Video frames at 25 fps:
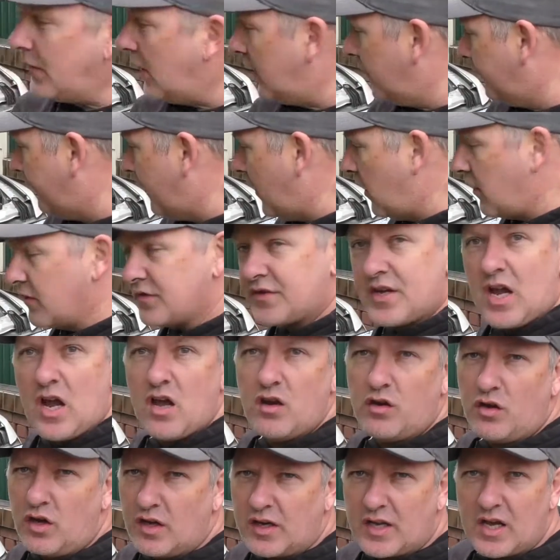Now as far as
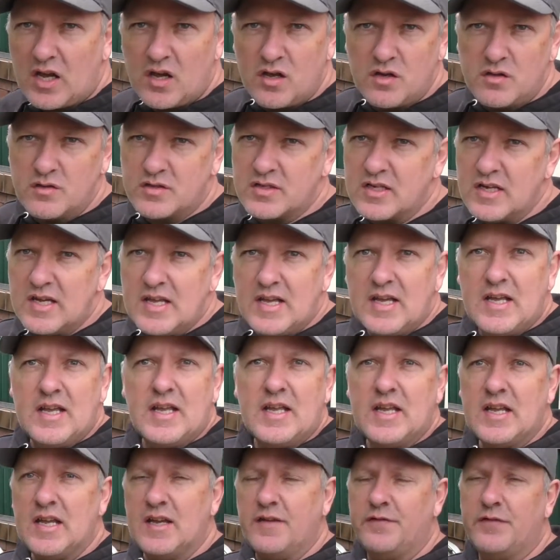co-light goes,
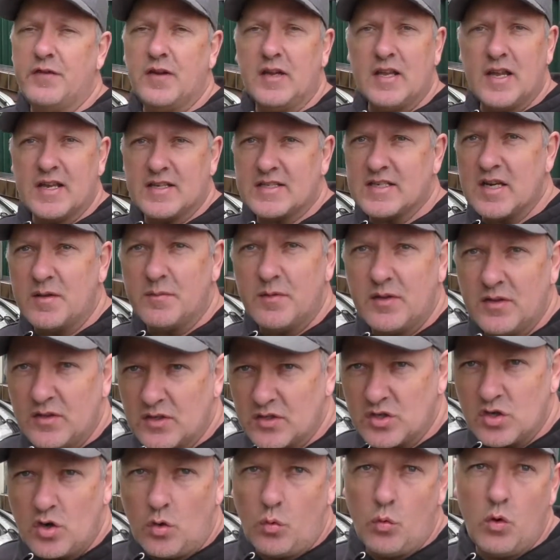if you get something
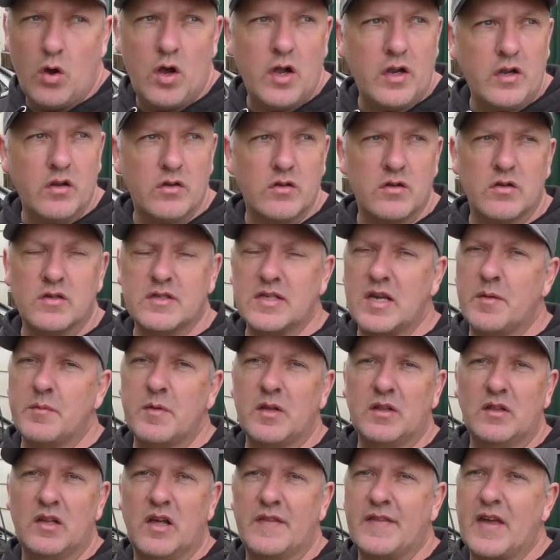that's not working or
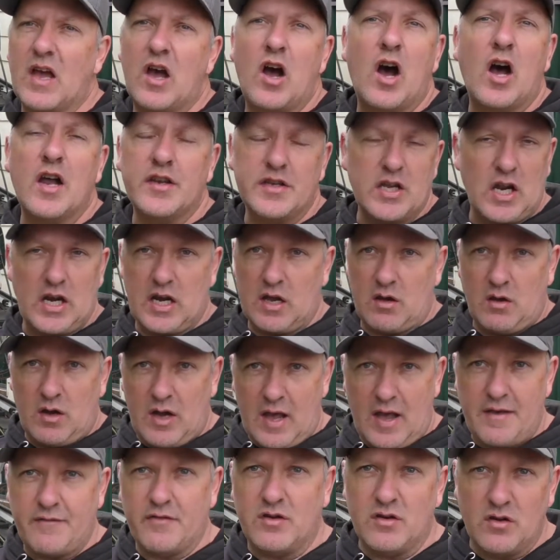something like that, I don't know. I
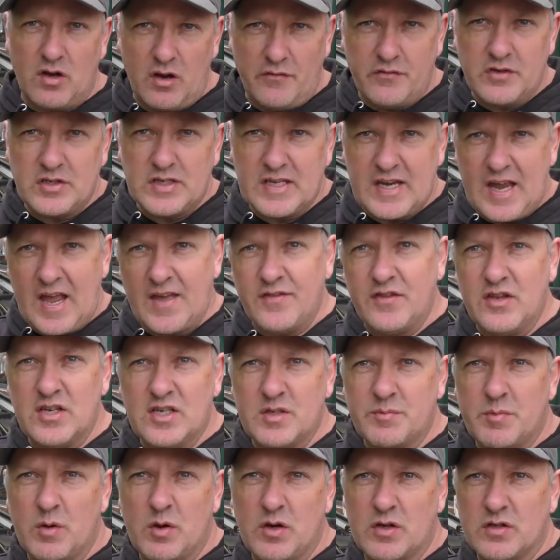haven't obviously had the
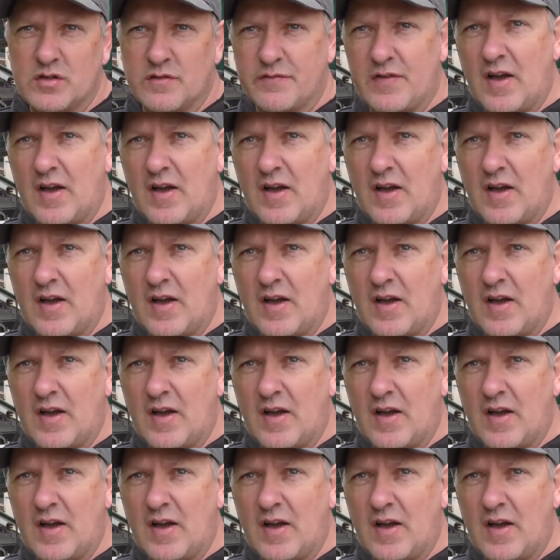experience of